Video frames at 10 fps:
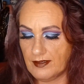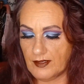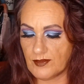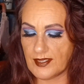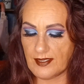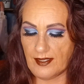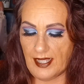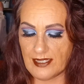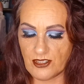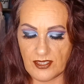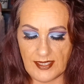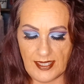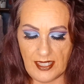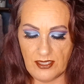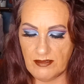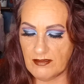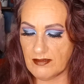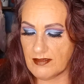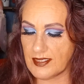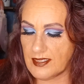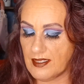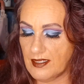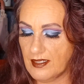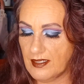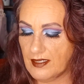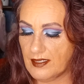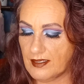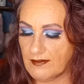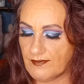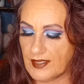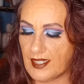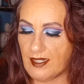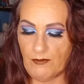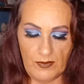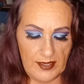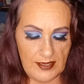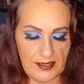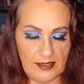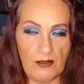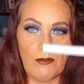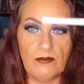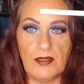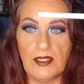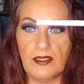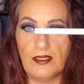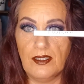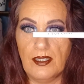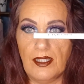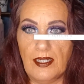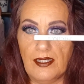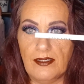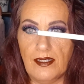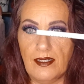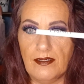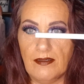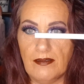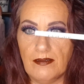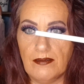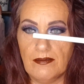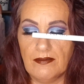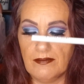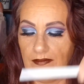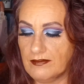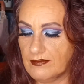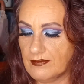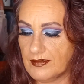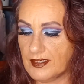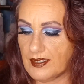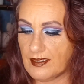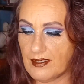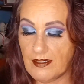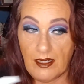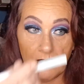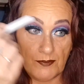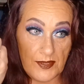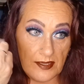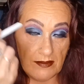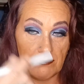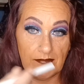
Those are the lashes that I use, and it came with its own eyeliner that helps